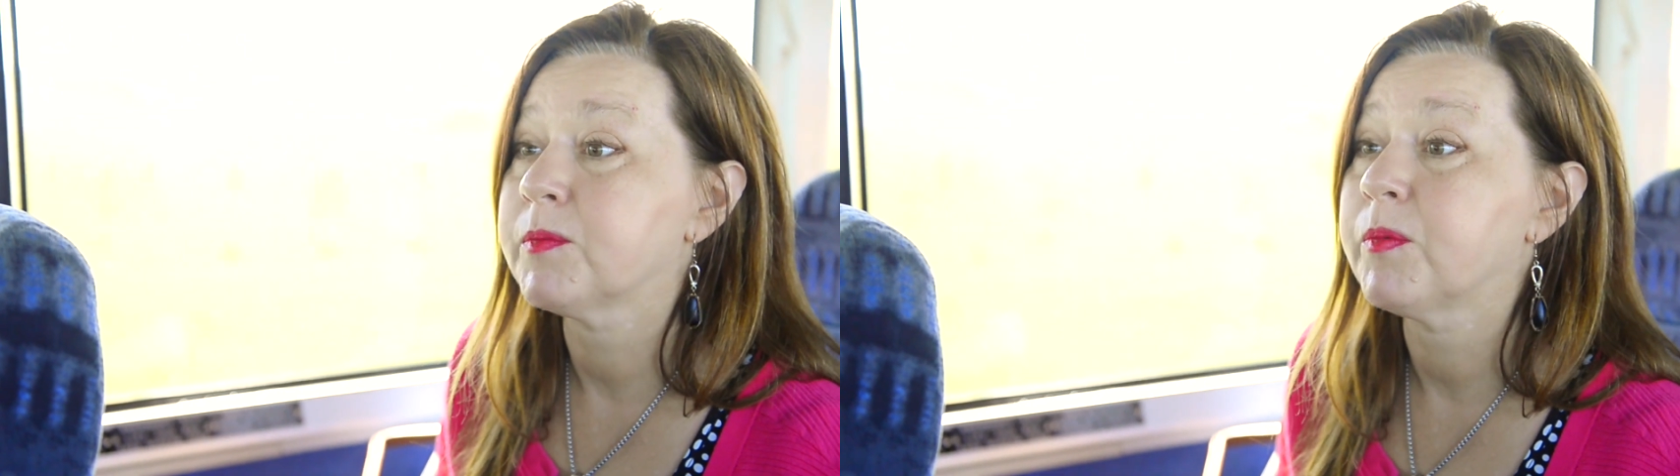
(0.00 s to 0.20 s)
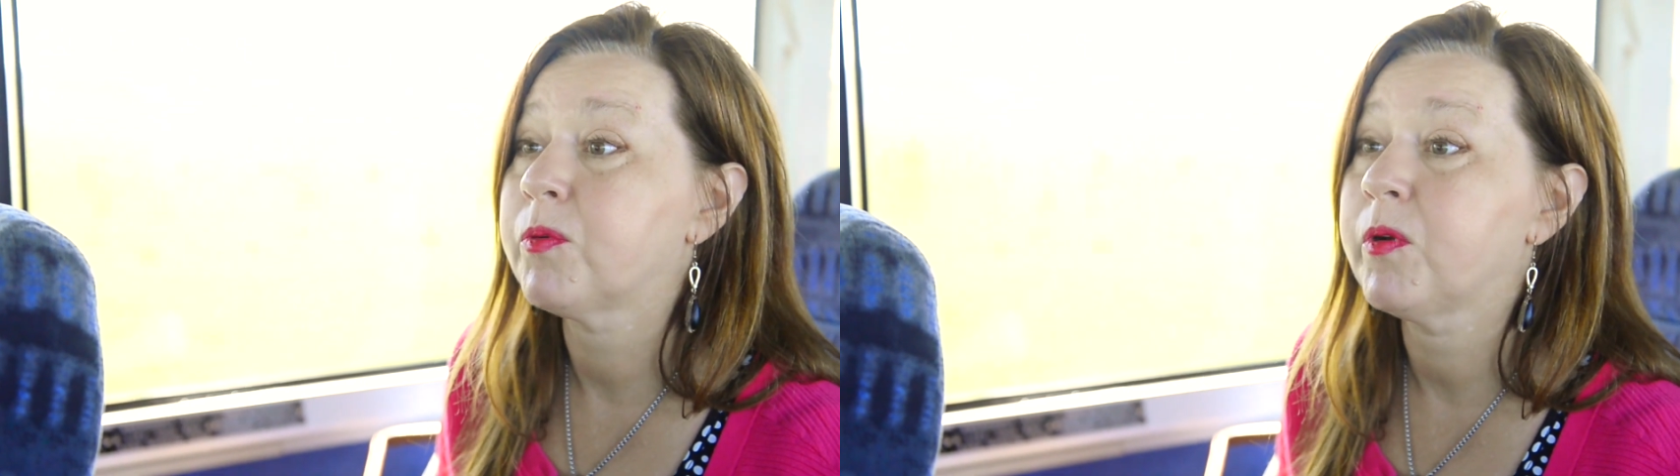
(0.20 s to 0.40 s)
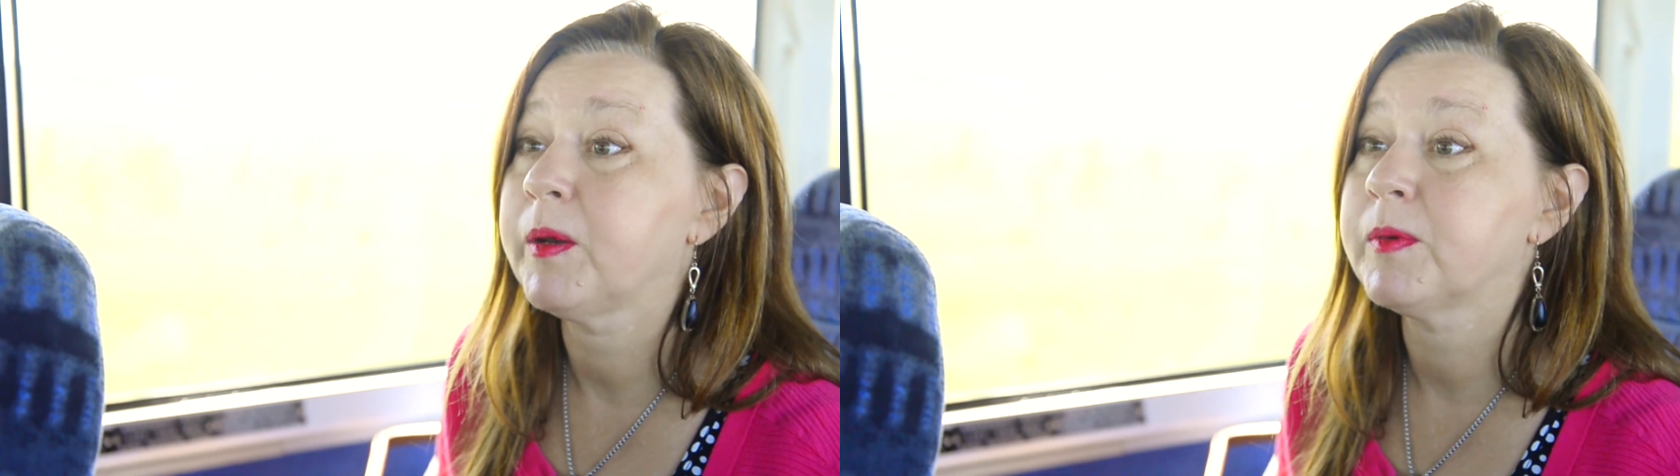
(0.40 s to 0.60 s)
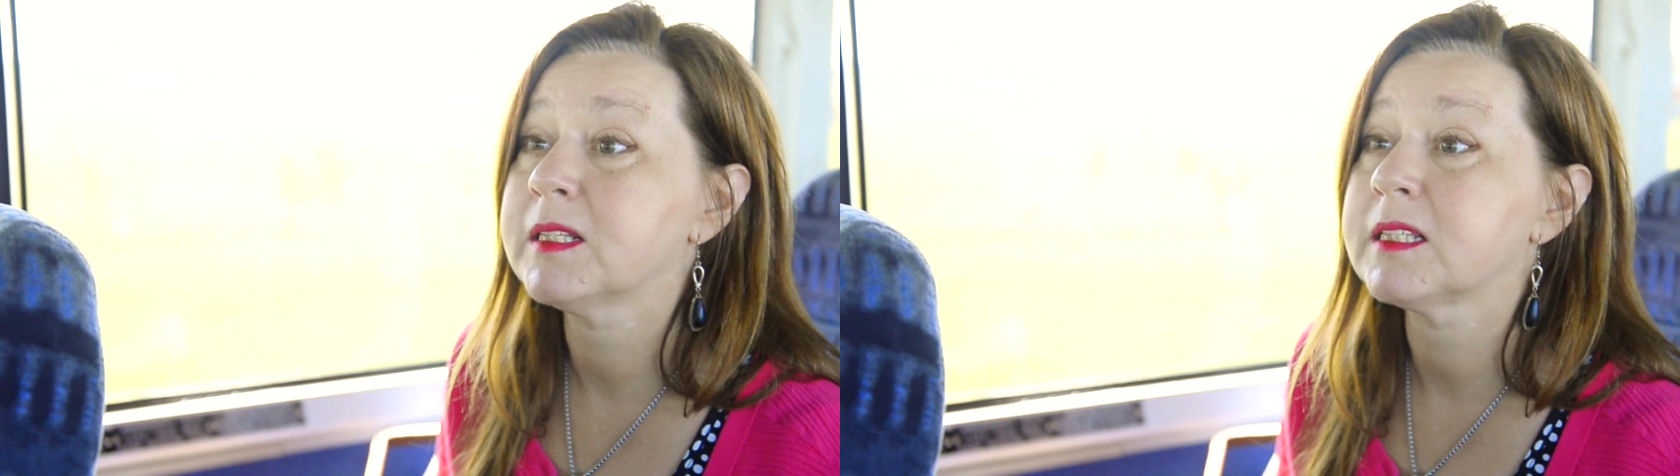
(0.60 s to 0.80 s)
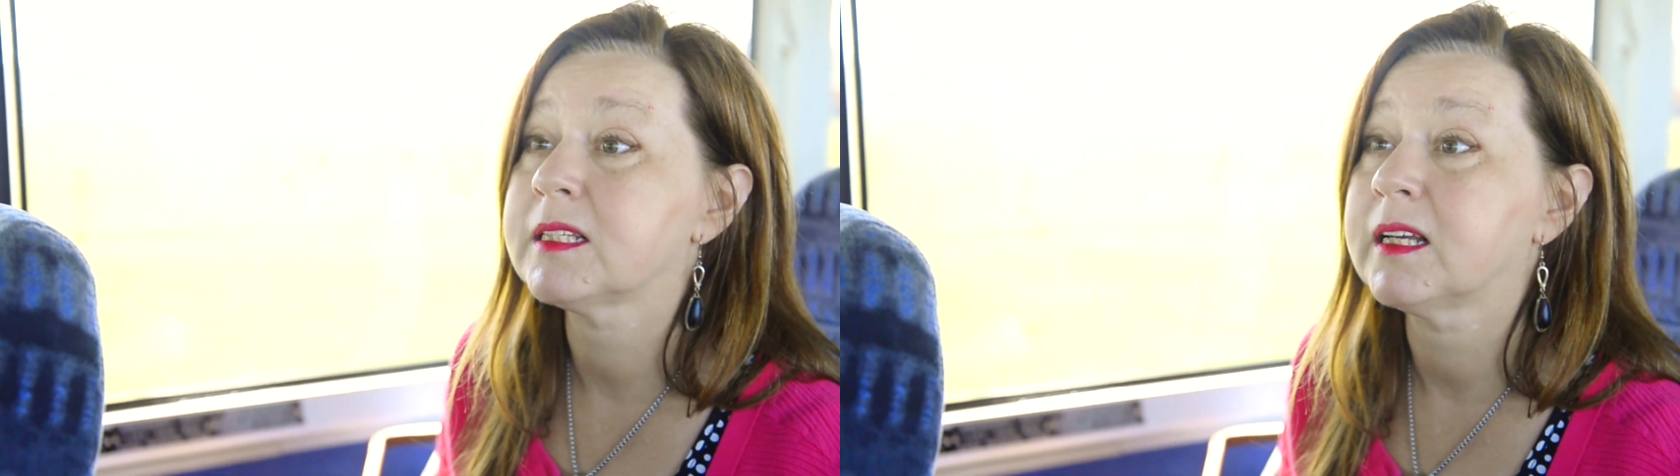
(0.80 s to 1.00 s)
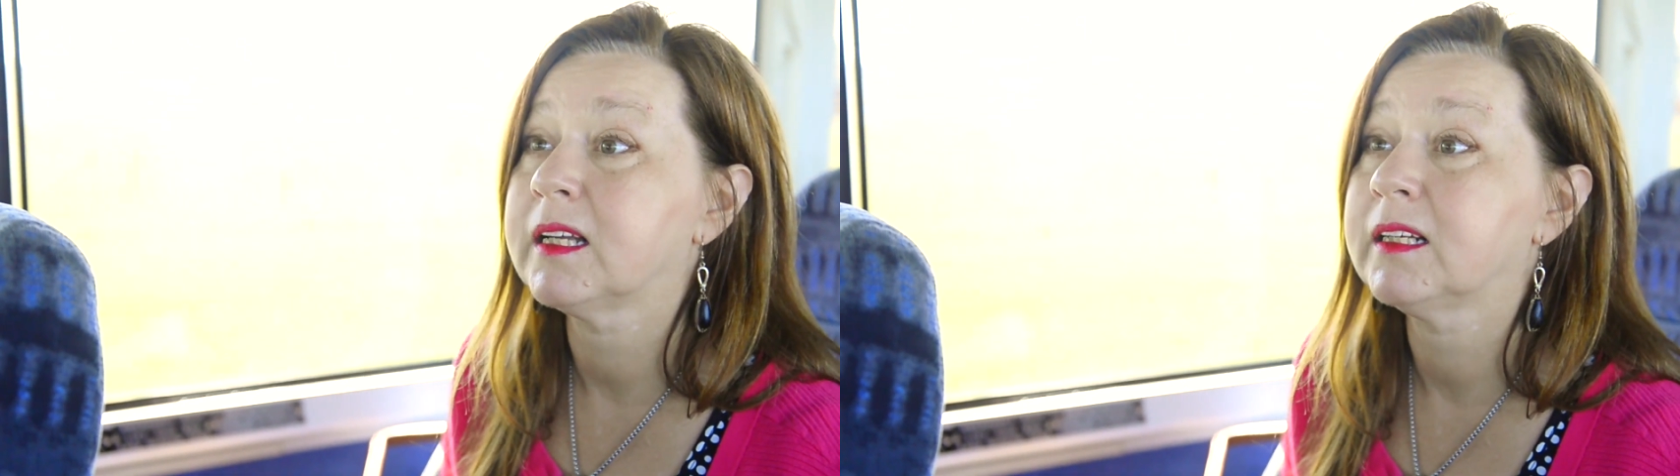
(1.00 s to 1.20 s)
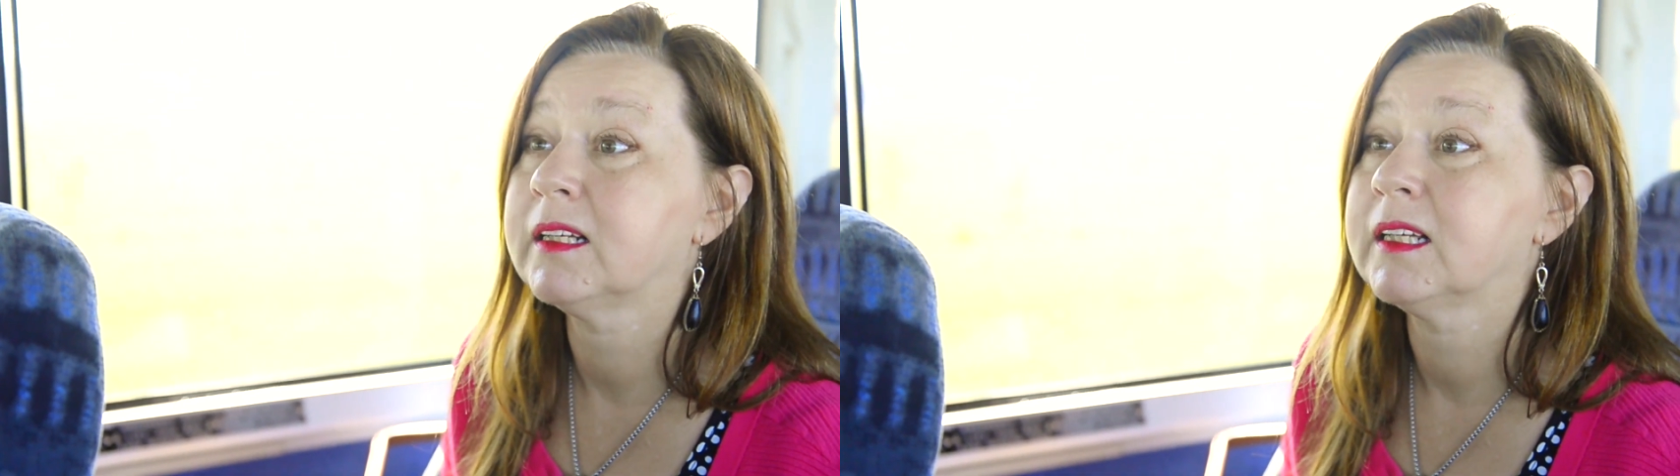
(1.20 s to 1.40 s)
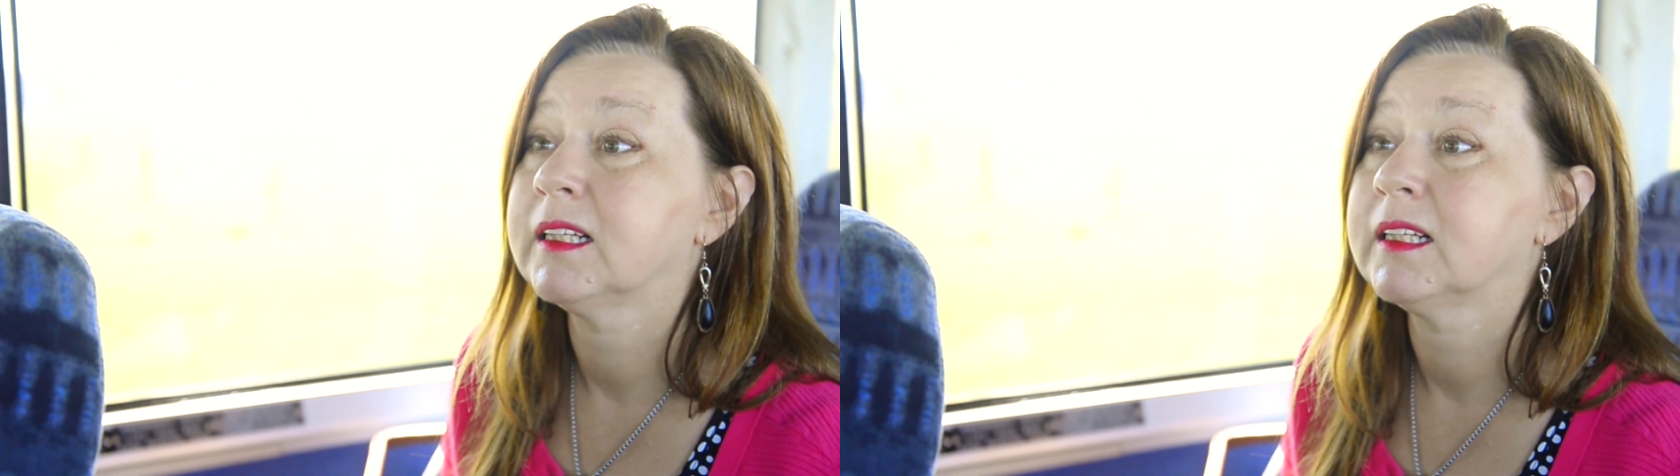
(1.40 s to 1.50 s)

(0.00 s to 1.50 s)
some appointments done,